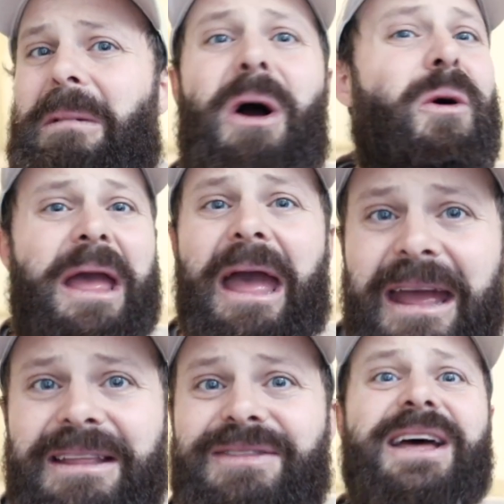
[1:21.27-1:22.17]

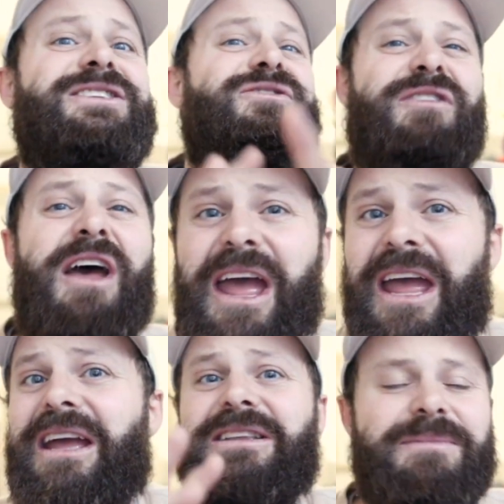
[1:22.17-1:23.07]
okay, that's
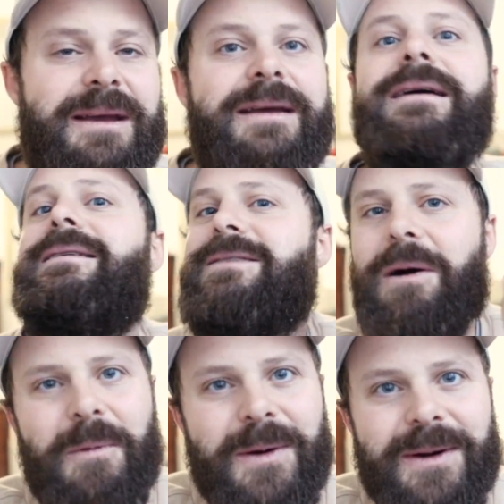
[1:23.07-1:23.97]
vague.
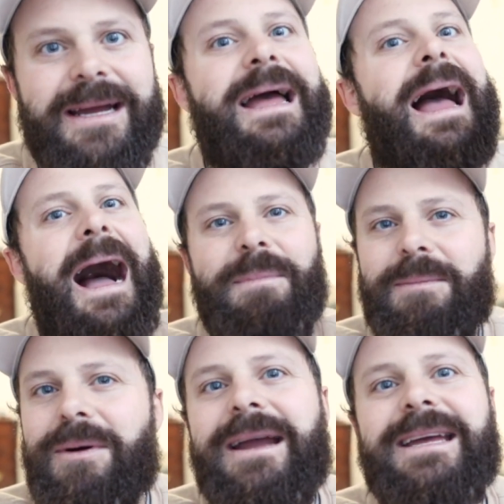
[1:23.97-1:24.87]
Don't worry, I'm
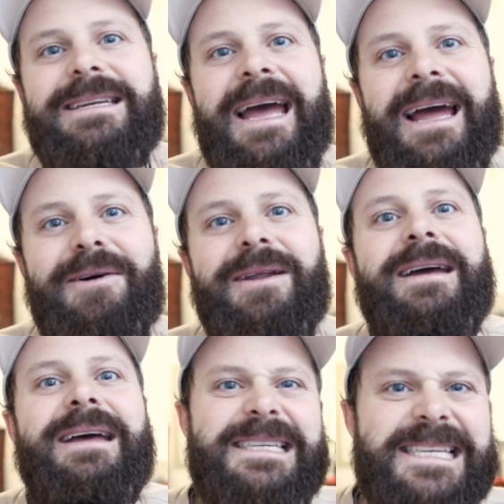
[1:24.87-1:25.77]
gonna break it down
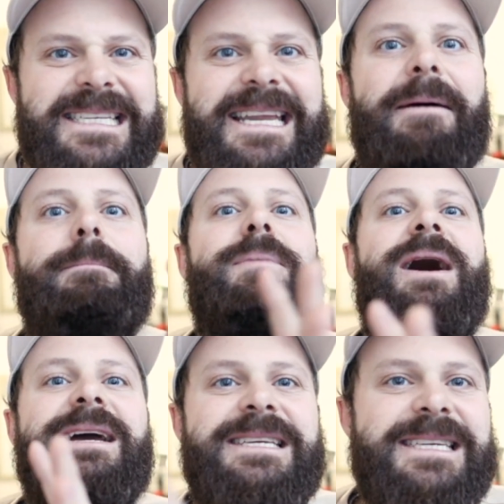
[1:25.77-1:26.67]
step
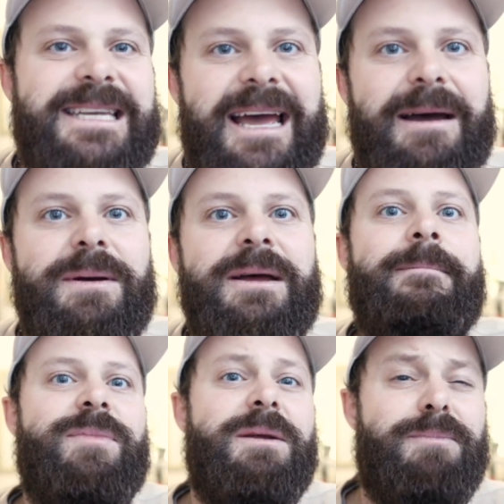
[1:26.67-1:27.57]
by step,
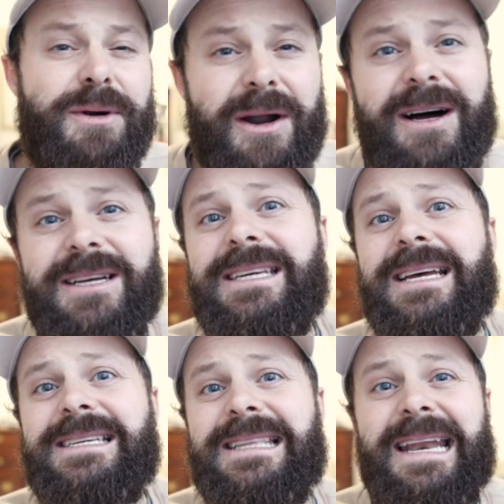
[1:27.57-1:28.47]
the
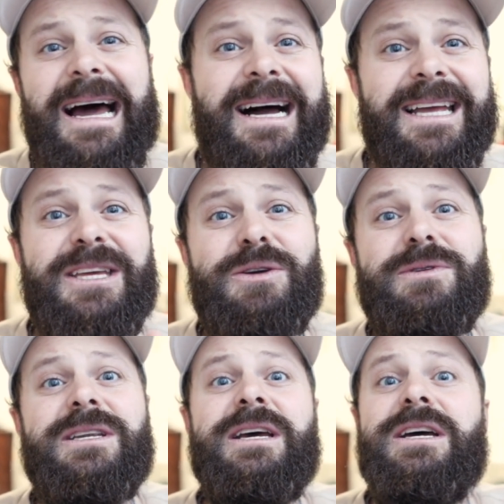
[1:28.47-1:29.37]
process that I
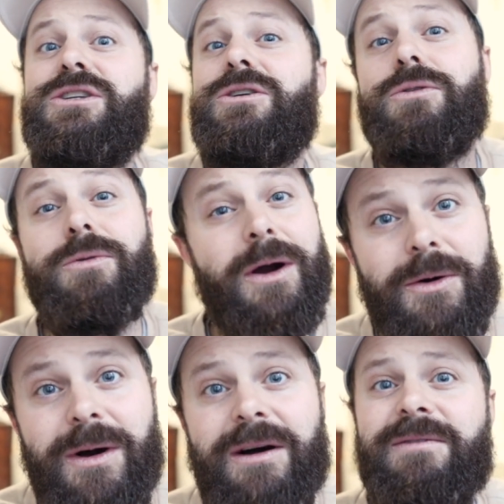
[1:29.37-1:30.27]
use to
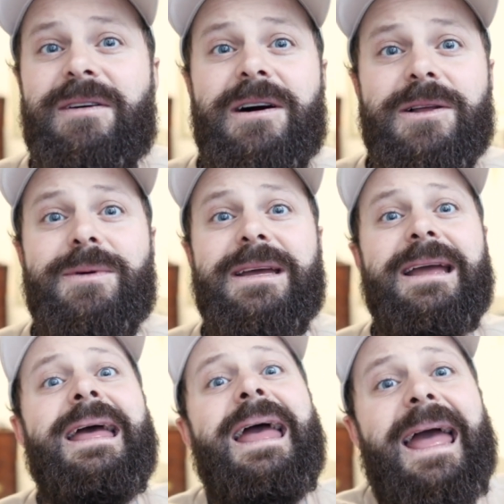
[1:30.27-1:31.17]
grow a
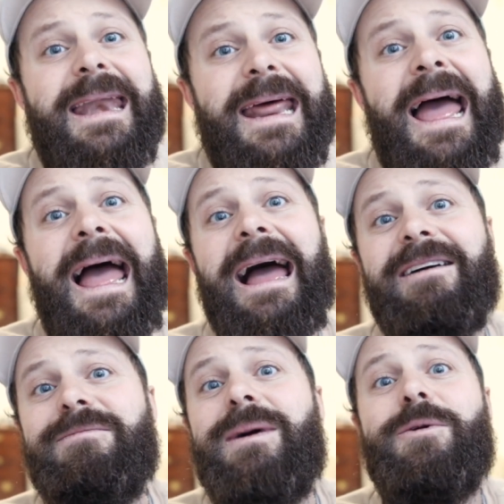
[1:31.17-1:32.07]
following and
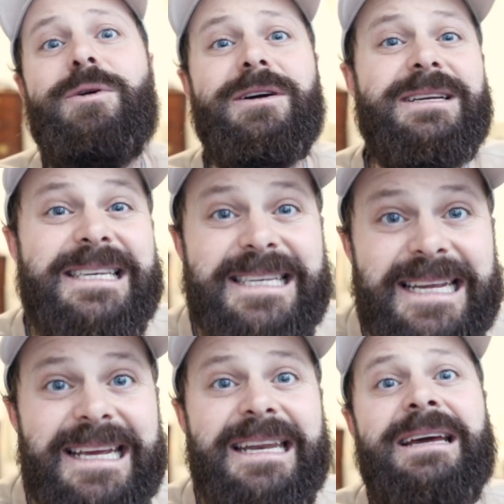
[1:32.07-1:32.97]
have my work
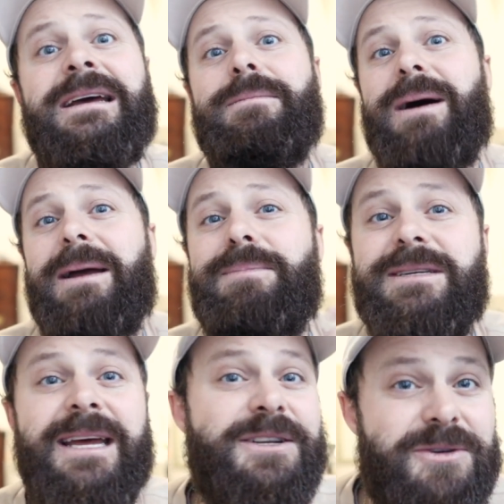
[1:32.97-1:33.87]
seen by
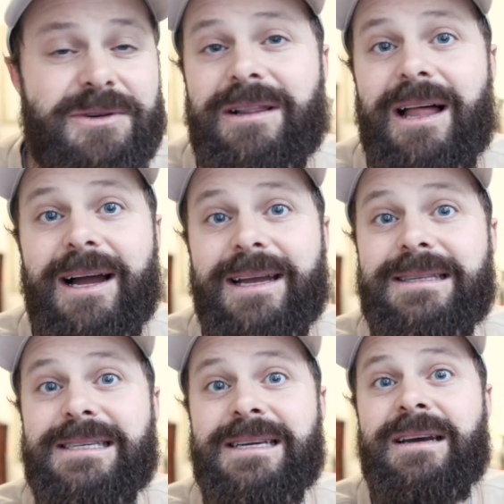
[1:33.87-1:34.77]
potential
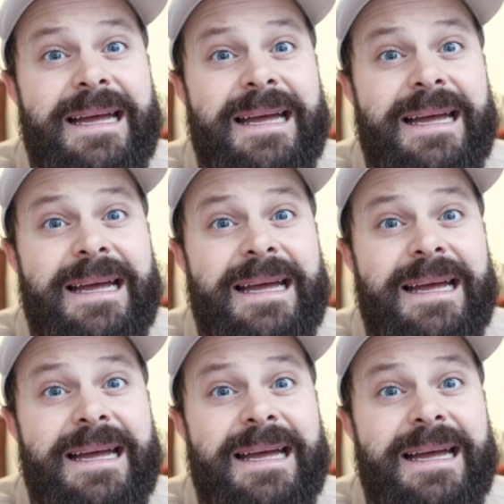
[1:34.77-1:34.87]
clients.